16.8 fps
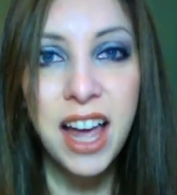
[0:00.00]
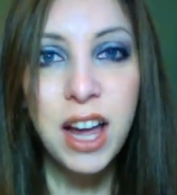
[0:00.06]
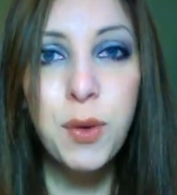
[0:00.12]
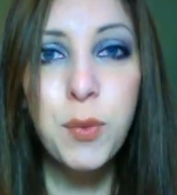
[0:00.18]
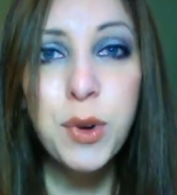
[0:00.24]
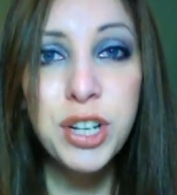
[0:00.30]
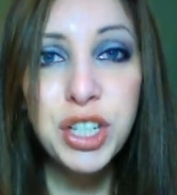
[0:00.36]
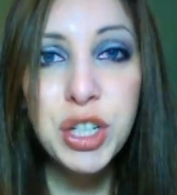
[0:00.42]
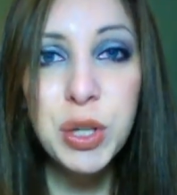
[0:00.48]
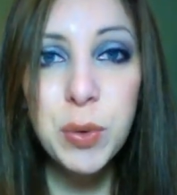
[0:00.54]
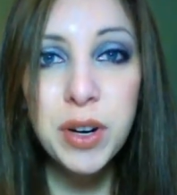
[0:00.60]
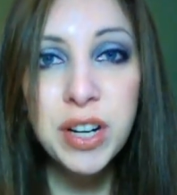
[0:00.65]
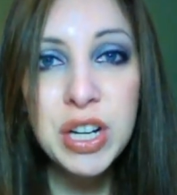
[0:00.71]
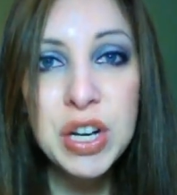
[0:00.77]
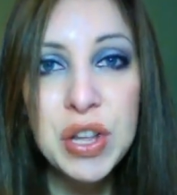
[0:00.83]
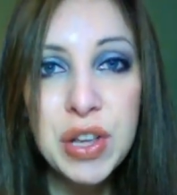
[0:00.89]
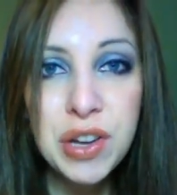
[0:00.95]
I wish you
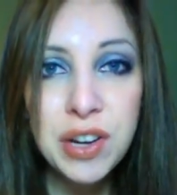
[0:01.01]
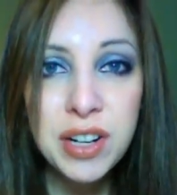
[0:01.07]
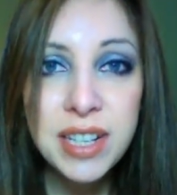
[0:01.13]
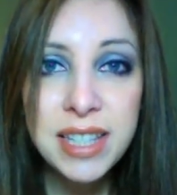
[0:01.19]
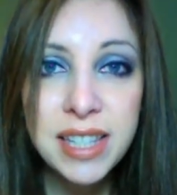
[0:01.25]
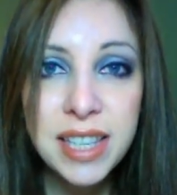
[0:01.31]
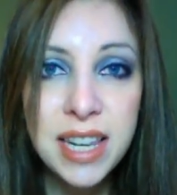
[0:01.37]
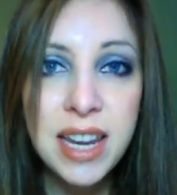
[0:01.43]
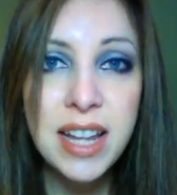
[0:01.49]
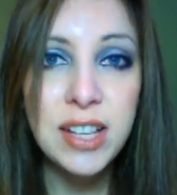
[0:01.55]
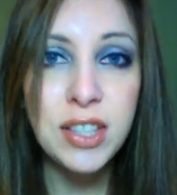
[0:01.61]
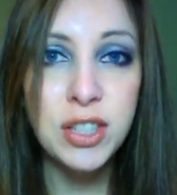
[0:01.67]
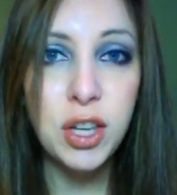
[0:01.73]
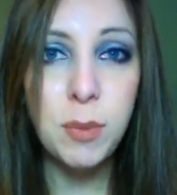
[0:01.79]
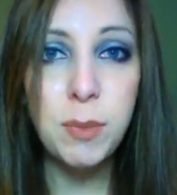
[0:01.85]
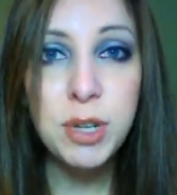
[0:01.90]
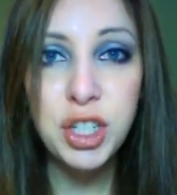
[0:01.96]
were in New York City
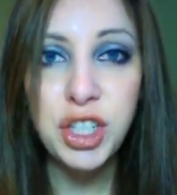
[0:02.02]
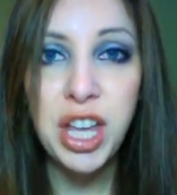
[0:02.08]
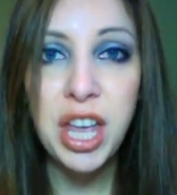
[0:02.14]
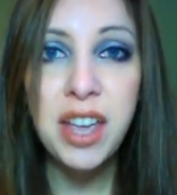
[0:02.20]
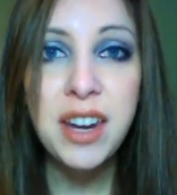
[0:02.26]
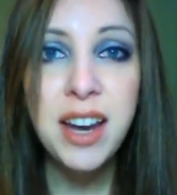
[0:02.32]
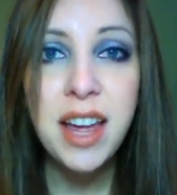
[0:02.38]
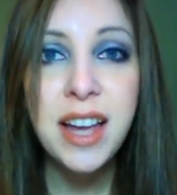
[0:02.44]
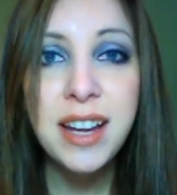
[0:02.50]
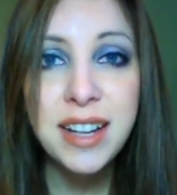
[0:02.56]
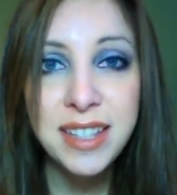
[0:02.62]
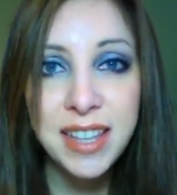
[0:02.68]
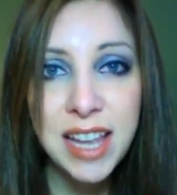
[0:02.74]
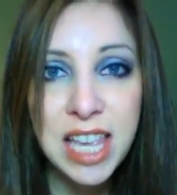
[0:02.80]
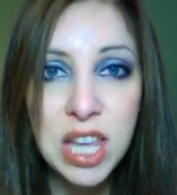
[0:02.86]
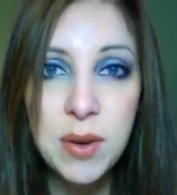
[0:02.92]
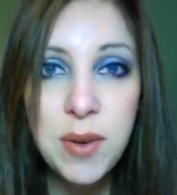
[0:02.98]
so Michelle and I could
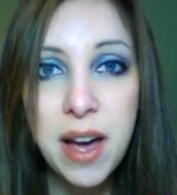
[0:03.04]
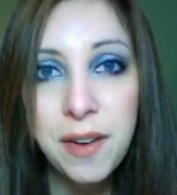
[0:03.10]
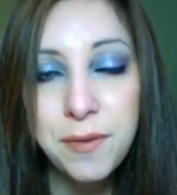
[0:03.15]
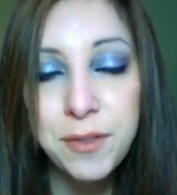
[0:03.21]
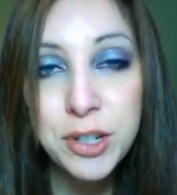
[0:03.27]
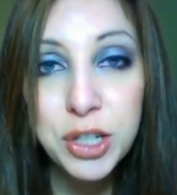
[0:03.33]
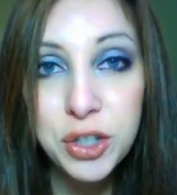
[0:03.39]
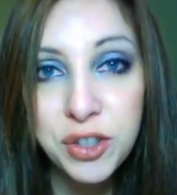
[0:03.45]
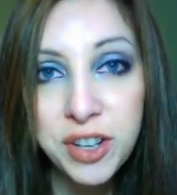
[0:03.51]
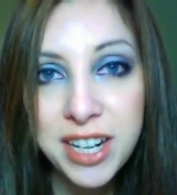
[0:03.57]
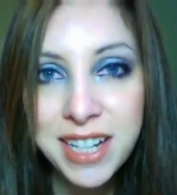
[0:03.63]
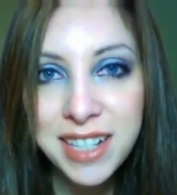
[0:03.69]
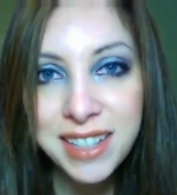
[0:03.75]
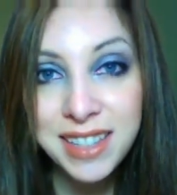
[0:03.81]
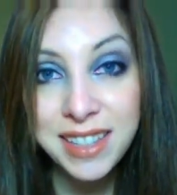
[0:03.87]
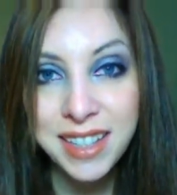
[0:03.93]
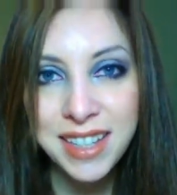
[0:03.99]
take you out for
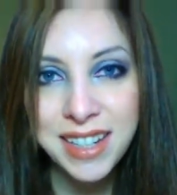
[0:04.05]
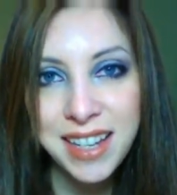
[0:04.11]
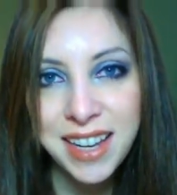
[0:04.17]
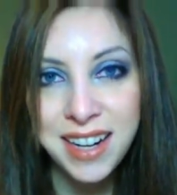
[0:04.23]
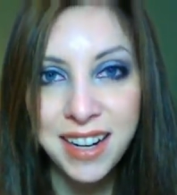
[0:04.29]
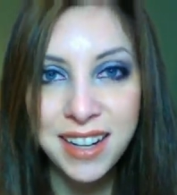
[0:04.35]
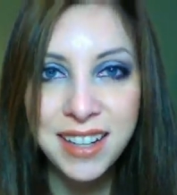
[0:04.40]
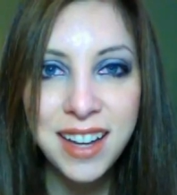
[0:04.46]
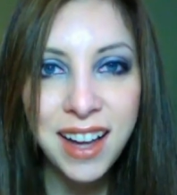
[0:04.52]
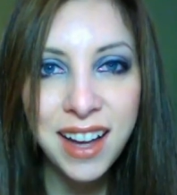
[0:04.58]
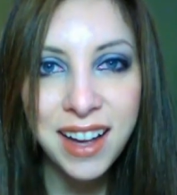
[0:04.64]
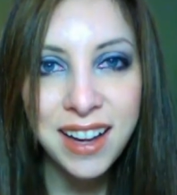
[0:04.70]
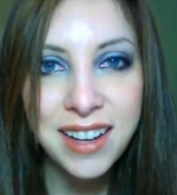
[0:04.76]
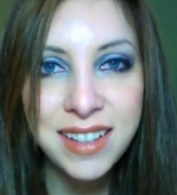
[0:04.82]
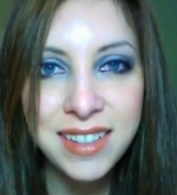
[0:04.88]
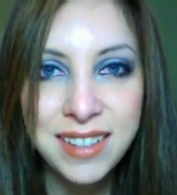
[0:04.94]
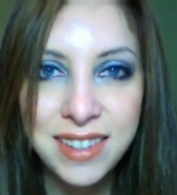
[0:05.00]
drinks and hit on
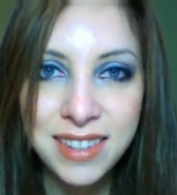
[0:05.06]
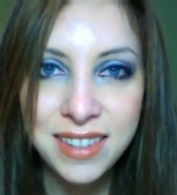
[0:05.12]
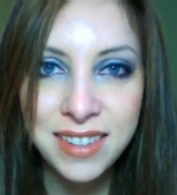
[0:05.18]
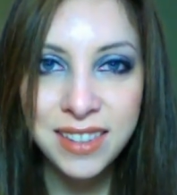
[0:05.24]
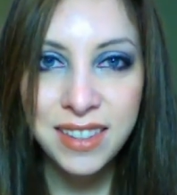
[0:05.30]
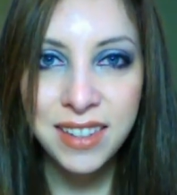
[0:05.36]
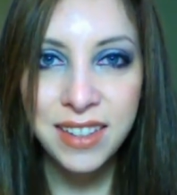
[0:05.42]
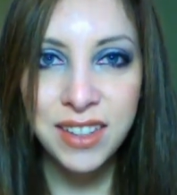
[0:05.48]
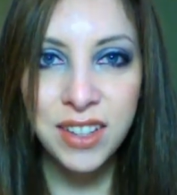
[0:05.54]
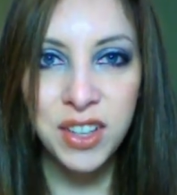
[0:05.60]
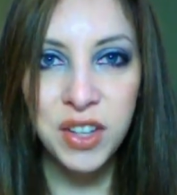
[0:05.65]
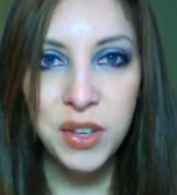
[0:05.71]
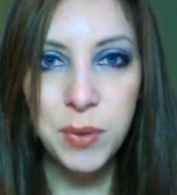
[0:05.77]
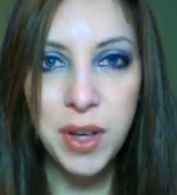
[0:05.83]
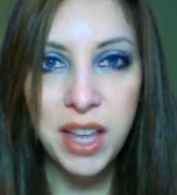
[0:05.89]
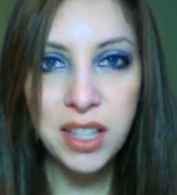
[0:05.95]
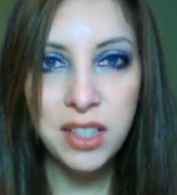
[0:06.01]
guys.
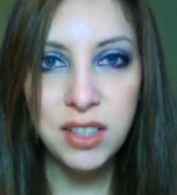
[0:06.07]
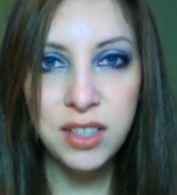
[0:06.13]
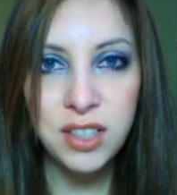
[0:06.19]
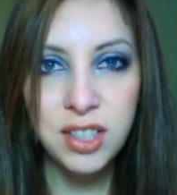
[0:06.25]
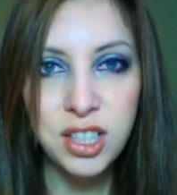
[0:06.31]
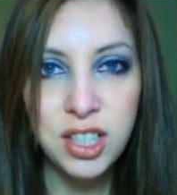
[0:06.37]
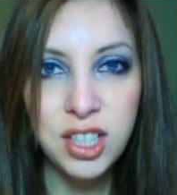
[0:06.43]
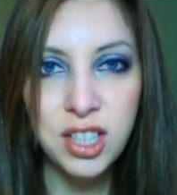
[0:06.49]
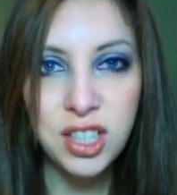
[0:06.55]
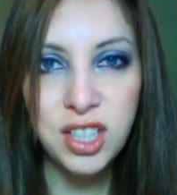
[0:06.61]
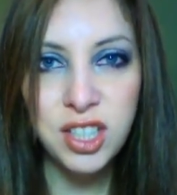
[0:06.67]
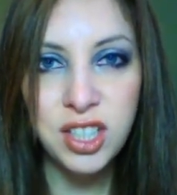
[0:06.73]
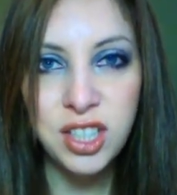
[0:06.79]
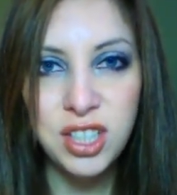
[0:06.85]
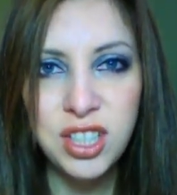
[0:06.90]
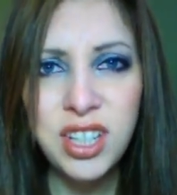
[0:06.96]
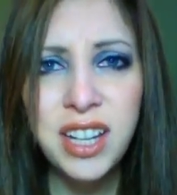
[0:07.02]
Well,
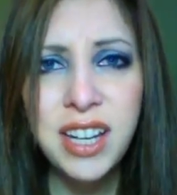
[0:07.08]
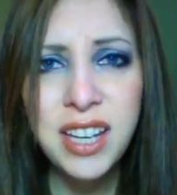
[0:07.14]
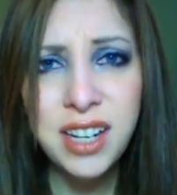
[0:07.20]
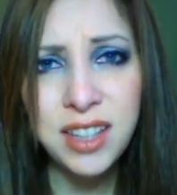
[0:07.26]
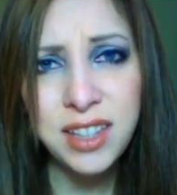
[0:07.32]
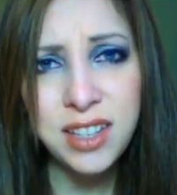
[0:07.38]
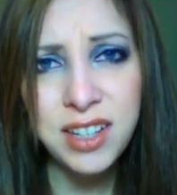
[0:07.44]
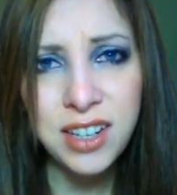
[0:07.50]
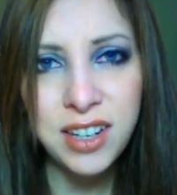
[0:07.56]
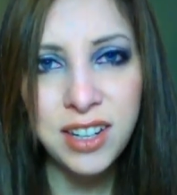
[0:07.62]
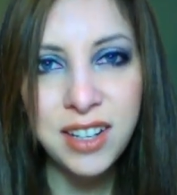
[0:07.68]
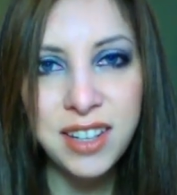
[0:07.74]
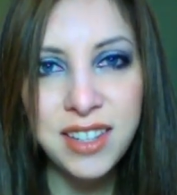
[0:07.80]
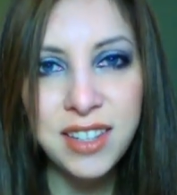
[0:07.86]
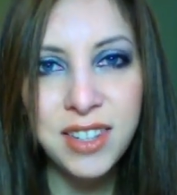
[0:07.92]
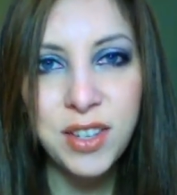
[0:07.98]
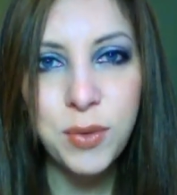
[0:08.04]
she'll hit on the
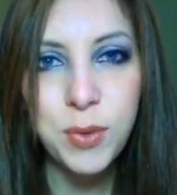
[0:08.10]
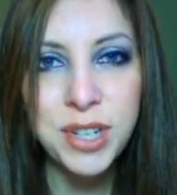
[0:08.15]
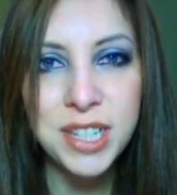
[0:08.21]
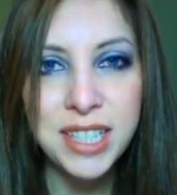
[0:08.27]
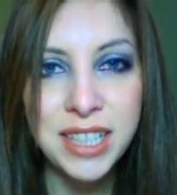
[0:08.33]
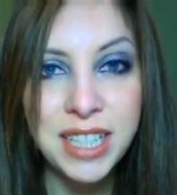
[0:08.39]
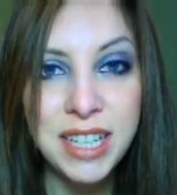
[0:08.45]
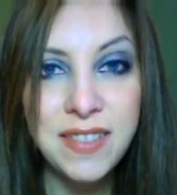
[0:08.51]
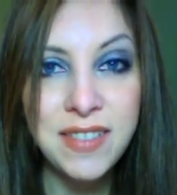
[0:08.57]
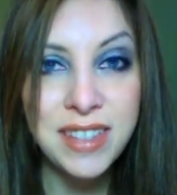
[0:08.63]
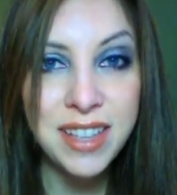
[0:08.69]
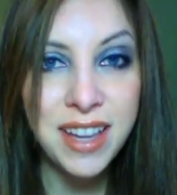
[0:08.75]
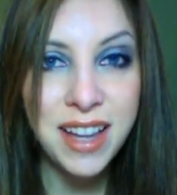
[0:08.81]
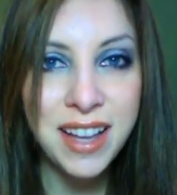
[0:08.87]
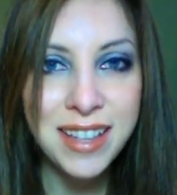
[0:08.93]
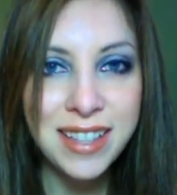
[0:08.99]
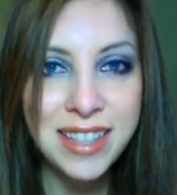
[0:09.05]
girls, which leaves
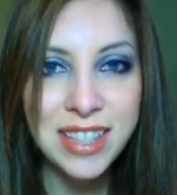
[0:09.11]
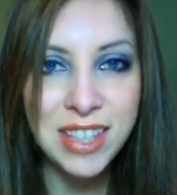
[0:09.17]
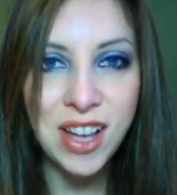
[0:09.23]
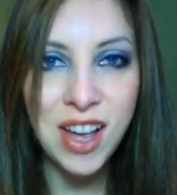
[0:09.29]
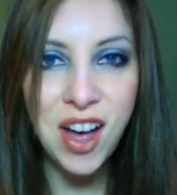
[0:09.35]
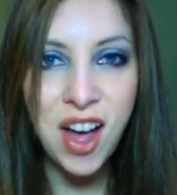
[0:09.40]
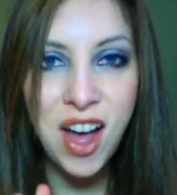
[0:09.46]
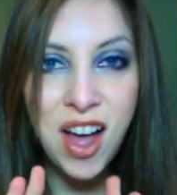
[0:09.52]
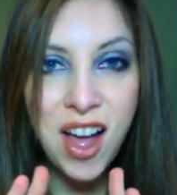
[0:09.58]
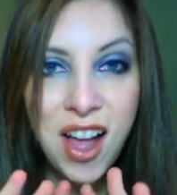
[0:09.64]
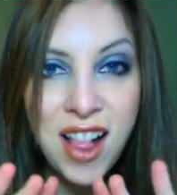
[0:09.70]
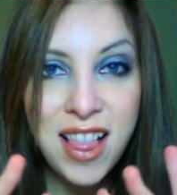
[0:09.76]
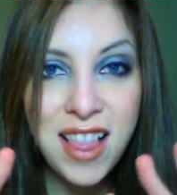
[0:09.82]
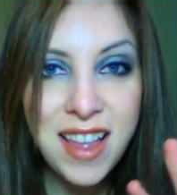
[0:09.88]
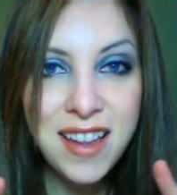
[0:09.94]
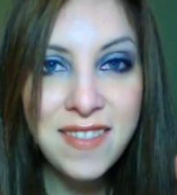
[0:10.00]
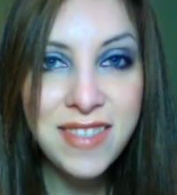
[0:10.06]
us
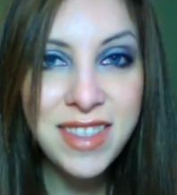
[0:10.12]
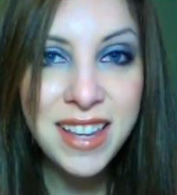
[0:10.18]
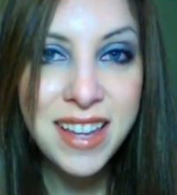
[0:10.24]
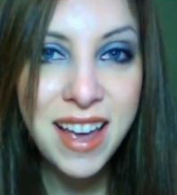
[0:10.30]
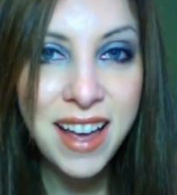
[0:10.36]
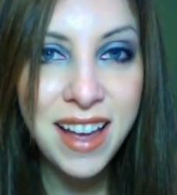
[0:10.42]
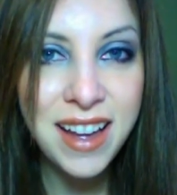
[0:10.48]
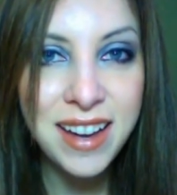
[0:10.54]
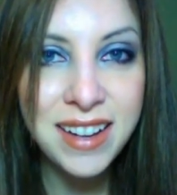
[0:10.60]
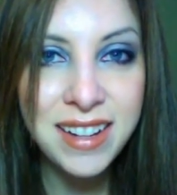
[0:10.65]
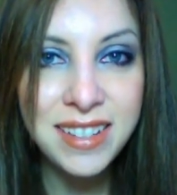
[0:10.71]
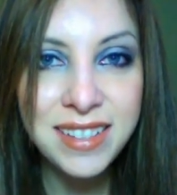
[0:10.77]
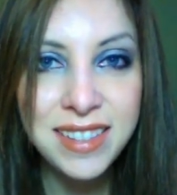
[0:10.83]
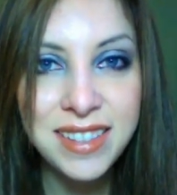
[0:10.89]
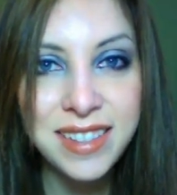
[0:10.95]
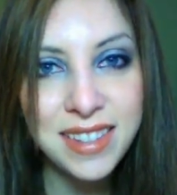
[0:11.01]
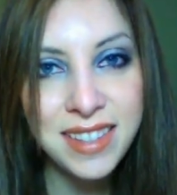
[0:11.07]
all of the
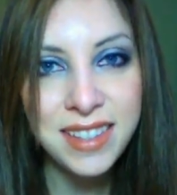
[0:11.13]
guys.